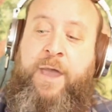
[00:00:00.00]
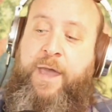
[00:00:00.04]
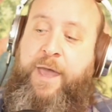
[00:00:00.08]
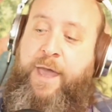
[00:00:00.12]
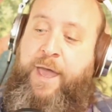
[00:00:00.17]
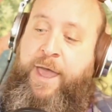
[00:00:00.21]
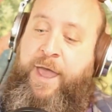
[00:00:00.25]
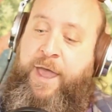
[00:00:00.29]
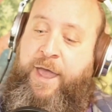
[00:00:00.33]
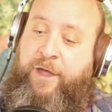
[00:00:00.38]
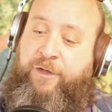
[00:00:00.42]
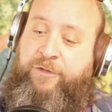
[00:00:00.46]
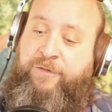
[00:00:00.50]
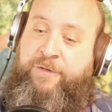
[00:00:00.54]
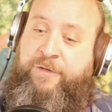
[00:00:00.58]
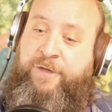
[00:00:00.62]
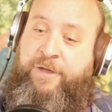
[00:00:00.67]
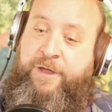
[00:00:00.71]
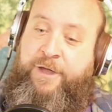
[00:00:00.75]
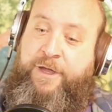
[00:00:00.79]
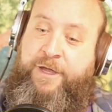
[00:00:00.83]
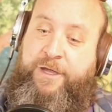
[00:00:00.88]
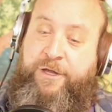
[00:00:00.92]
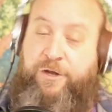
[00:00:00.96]
And
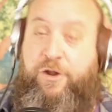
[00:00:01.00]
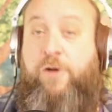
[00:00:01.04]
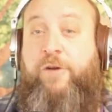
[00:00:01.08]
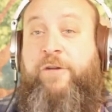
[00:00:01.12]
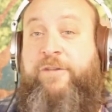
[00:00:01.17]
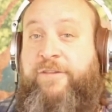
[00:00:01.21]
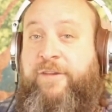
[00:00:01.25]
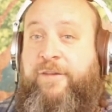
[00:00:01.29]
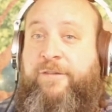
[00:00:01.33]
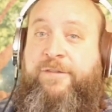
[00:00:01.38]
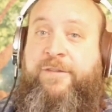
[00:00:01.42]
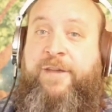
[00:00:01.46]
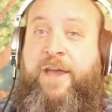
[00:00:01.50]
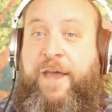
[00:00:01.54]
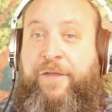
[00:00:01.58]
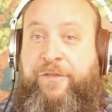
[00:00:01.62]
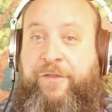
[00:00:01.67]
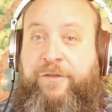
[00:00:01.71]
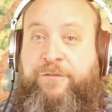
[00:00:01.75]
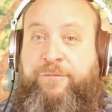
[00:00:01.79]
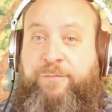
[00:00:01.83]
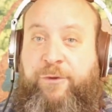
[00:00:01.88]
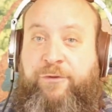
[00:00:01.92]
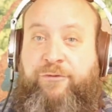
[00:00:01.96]
he notices at
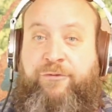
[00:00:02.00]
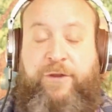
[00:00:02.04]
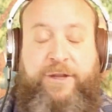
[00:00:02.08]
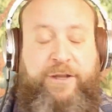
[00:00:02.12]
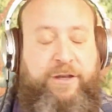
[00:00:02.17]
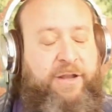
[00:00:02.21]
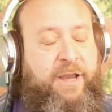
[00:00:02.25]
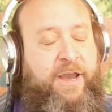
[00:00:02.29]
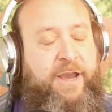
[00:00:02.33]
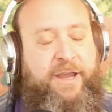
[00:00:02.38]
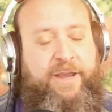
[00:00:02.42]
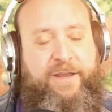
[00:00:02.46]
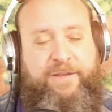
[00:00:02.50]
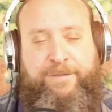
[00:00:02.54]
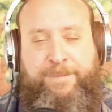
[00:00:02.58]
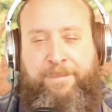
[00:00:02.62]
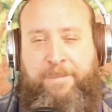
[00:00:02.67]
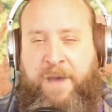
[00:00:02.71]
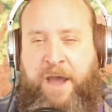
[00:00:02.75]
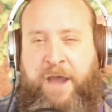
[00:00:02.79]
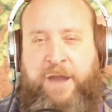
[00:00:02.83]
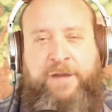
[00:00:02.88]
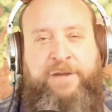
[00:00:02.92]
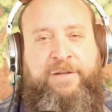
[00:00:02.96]
this retreat, his
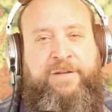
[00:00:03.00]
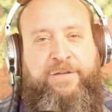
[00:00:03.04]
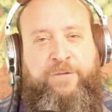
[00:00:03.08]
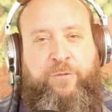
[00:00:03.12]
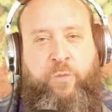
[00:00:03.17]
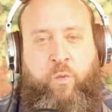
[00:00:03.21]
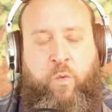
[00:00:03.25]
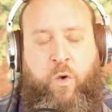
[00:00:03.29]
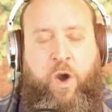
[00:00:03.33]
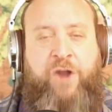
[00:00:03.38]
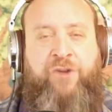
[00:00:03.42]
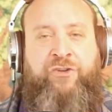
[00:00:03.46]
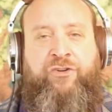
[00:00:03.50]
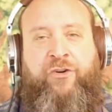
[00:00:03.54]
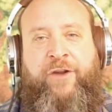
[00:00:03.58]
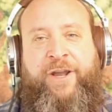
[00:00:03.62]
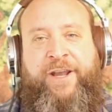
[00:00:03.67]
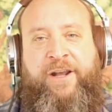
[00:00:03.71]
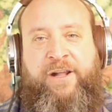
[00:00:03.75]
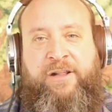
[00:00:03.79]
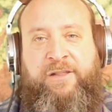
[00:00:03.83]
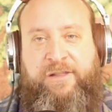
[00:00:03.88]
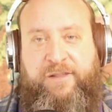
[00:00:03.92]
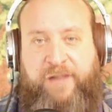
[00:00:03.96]
mind is wandering
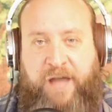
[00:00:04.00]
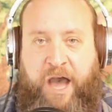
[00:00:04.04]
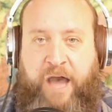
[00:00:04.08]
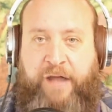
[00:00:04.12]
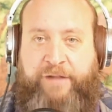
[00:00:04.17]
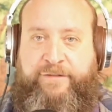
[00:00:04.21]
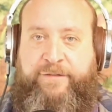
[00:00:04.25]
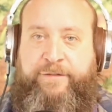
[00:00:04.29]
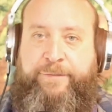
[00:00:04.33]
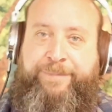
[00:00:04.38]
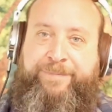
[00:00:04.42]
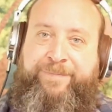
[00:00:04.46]
a lot.